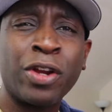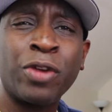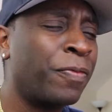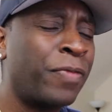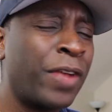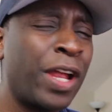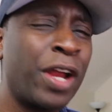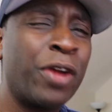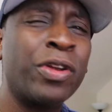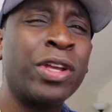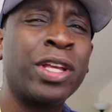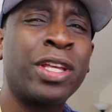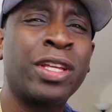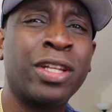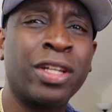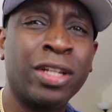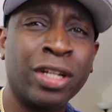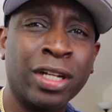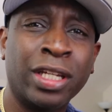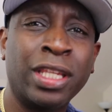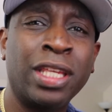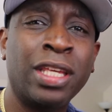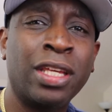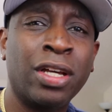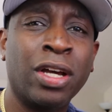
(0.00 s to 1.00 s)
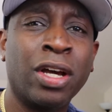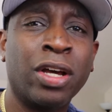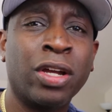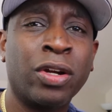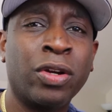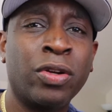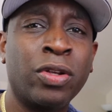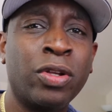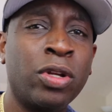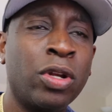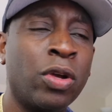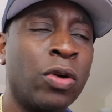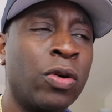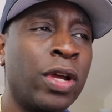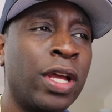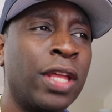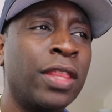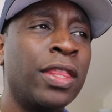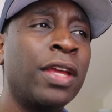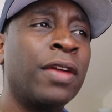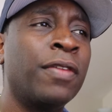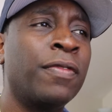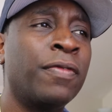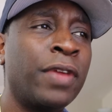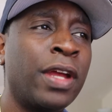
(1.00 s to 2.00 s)
very cookie cutter, you know,
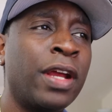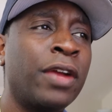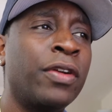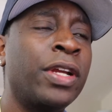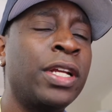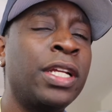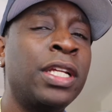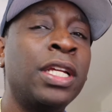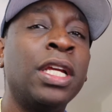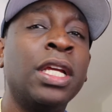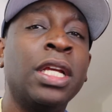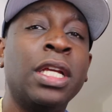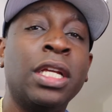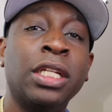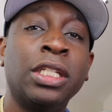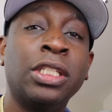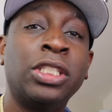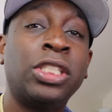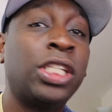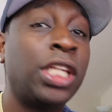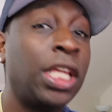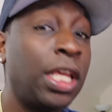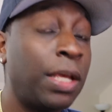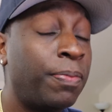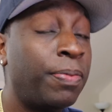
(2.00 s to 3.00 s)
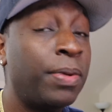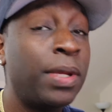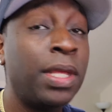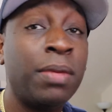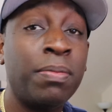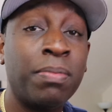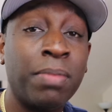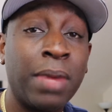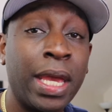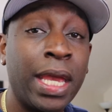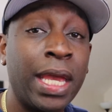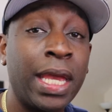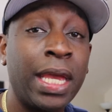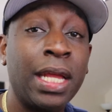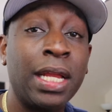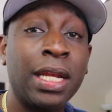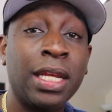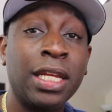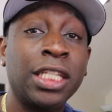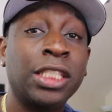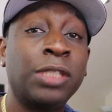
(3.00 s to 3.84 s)
and they're very cheaply made.